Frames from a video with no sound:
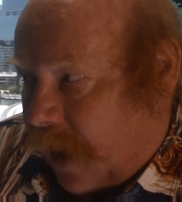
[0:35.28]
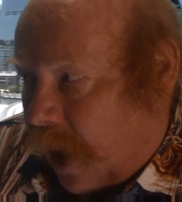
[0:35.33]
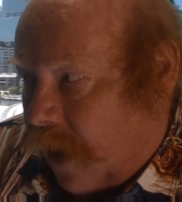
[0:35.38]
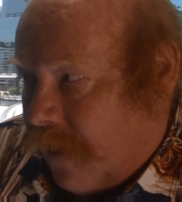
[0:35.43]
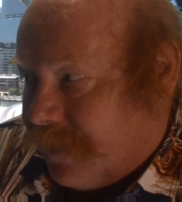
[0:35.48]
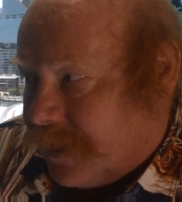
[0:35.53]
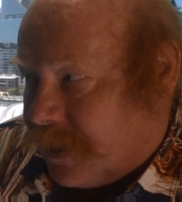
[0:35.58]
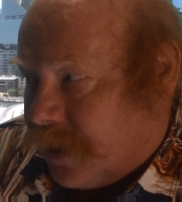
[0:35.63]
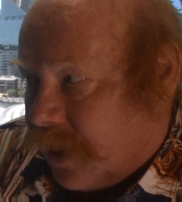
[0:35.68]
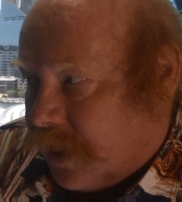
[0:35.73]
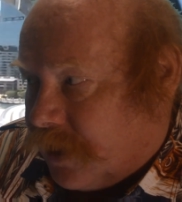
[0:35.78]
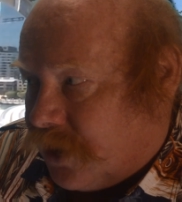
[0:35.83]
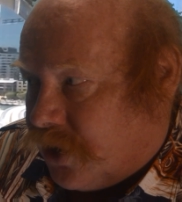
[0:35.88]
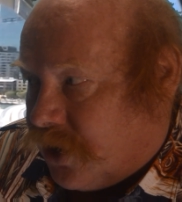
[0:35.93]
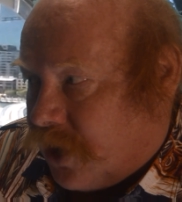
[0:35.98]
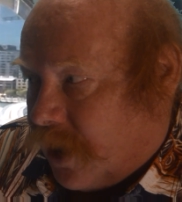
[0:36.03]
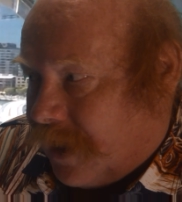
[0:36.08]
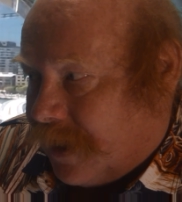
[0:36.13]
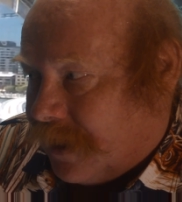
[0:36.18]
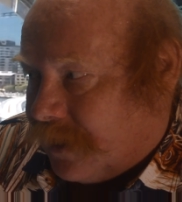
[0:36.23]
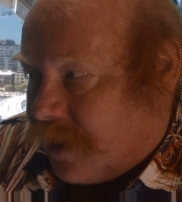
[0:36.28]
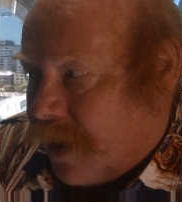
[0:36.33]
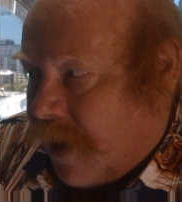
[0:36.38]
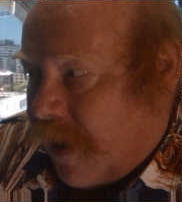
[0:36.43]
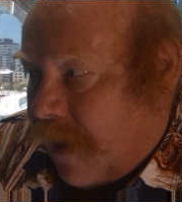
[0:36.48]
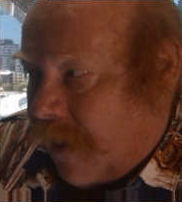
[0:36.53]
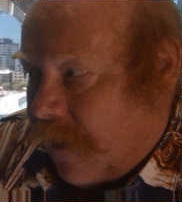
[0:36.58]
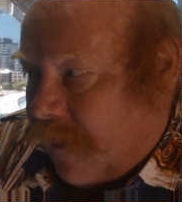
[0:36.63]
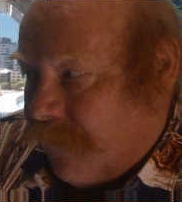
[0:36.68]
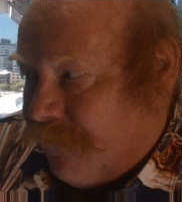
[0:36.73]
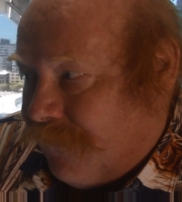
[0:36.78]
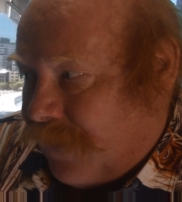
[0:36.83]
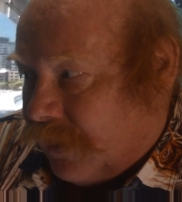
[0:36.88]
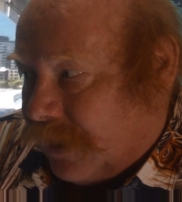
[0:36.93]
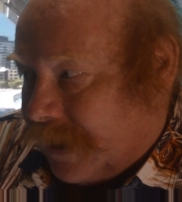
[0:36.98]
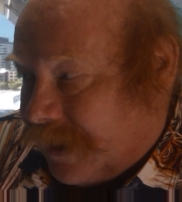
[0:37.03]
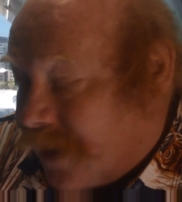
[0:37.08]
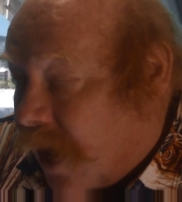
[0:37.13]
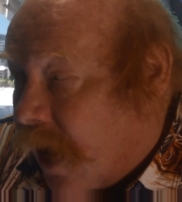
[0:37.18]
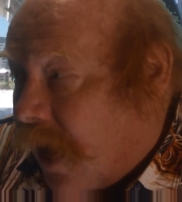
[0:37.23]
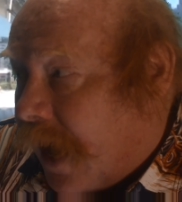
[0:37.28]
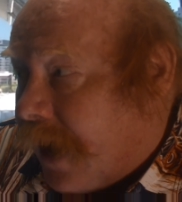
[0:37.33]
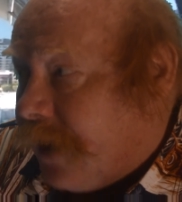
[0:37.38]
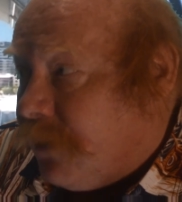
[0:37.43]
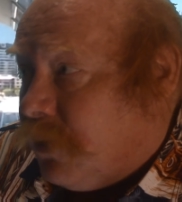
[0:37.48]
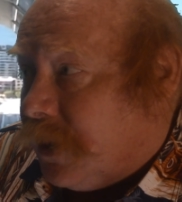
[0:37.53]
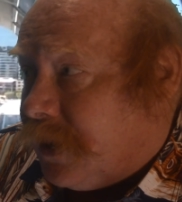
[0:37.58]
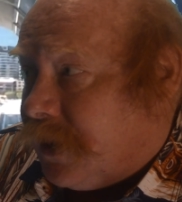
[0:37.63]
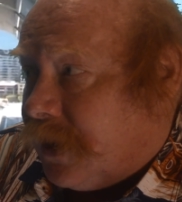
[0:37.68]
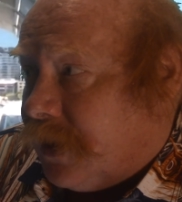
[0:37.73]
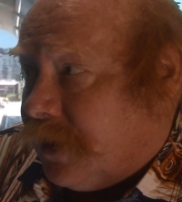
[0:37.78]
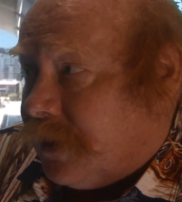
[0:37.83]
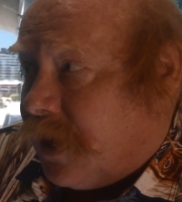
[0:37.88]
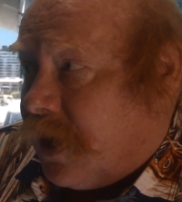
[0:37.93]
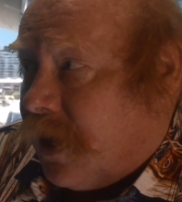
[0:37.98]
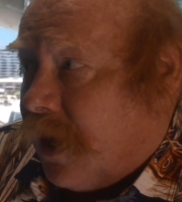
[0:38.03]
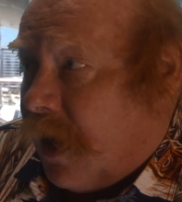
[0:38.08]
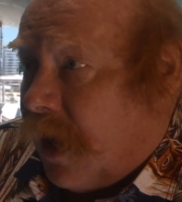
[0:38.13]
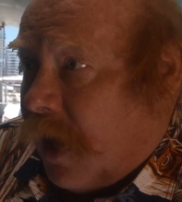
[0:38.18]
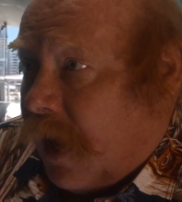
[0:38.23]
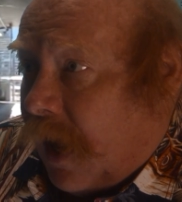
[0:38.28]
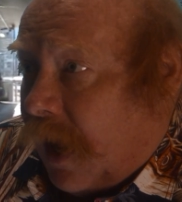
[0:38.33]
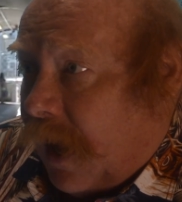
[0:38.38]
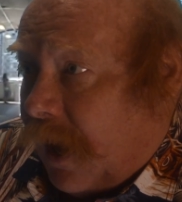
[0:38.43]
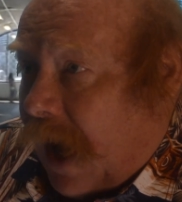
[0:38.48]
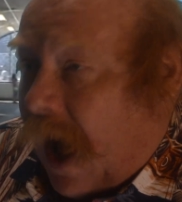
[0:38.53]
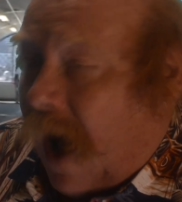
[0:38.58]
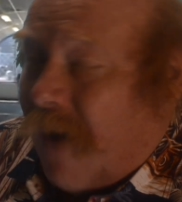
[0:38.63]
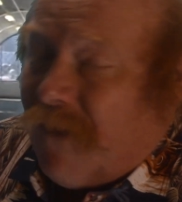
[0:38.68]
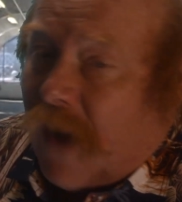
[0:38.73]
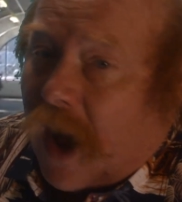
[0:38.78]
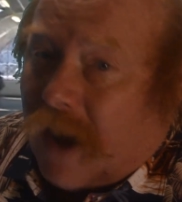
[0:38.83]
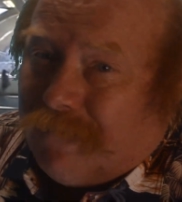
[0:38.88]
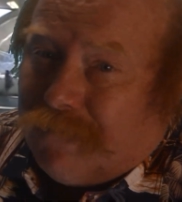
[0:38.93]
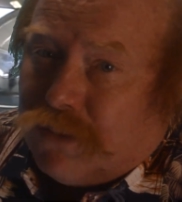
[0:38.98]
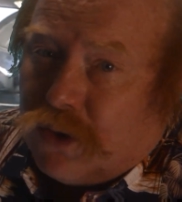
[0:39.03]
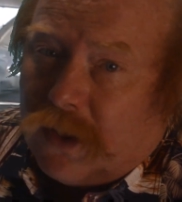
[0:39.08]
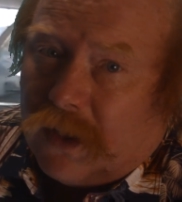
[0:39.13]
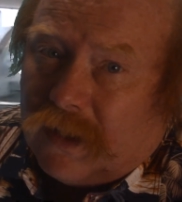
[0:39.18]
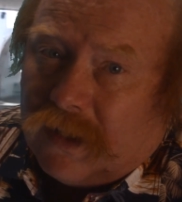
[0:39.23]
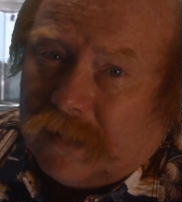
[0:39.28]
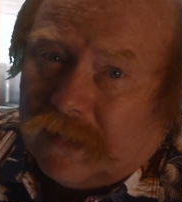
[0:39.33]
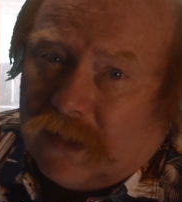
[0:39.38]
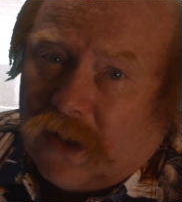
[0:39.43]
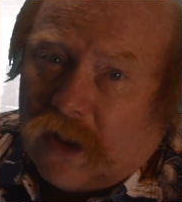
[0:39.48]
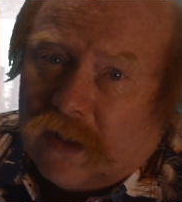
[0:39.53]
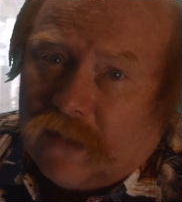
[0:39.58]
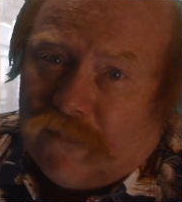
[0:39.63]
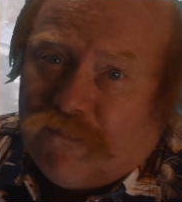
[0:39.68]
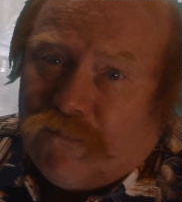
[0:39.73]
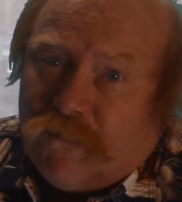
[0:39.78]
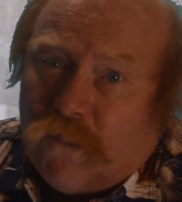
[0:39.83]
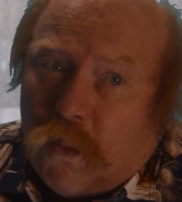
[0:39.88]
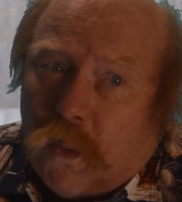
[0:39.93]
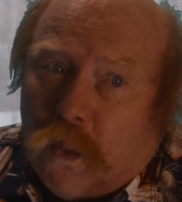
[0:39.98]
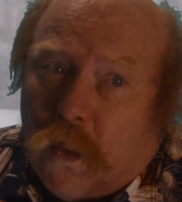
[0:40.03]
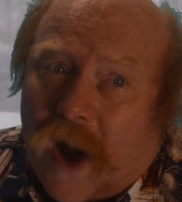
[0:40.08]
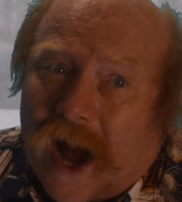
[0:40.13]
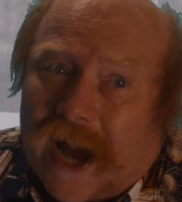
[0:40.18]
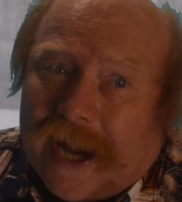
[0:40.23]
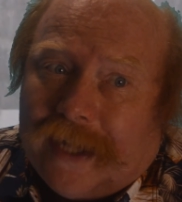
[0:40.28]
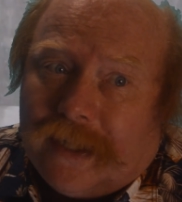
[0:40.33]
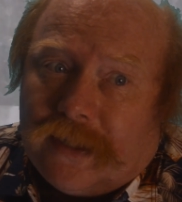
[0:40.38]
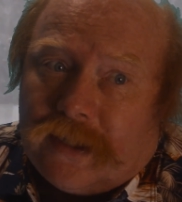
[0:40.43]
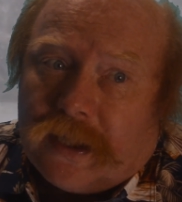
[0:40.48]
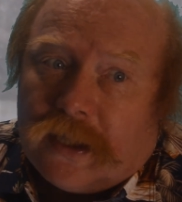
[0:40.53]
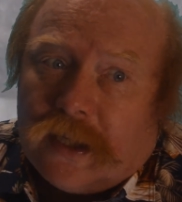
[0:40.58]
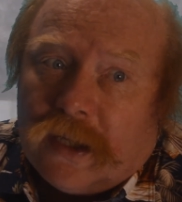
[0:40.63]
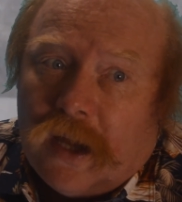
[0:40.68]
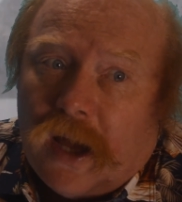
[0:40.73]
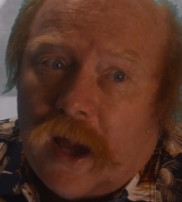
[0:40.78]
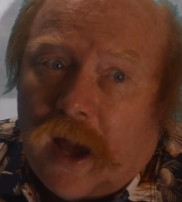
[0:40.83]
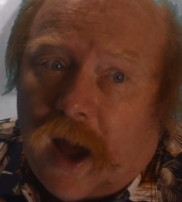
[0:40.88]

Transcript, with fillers: oversized shirt is very tight, which is I've, I've put on a lot of weight.